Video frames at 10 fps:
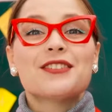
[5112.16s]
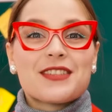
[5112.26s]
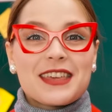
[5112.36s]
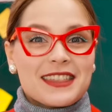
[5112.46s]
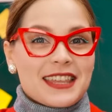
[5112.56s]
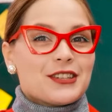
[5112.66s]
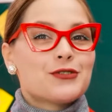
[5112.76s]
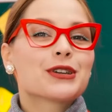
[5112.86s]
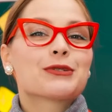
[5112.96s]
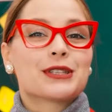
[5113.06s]
If you
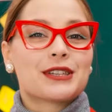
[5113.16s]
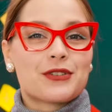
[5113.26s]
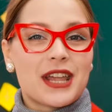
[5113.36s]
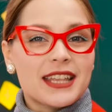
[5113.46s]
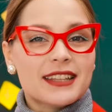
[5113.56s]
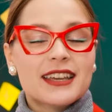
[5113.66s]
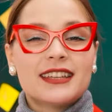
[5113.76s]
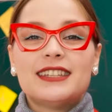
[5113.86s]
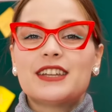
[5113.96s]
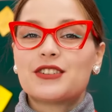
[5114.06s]
think that trick was great,
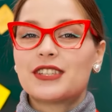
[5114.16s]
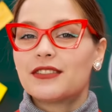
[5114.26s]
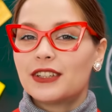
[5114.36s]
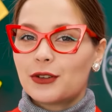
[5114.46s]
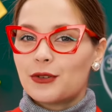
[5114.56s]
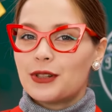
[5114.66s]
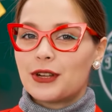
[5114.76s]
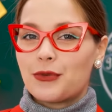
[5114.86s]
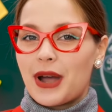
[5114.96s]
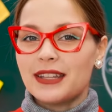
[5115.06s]
there's even
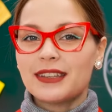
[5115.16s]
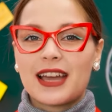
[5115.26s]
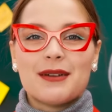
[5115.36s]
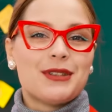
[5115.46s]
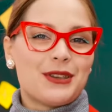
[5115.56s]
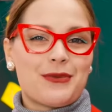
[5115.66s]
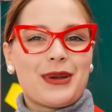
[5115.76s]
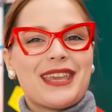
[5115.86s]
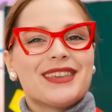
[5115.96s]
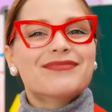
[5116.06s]
cooler ones coming your
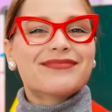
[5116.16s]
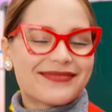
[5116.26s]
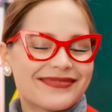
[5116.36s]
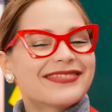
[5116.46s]
way!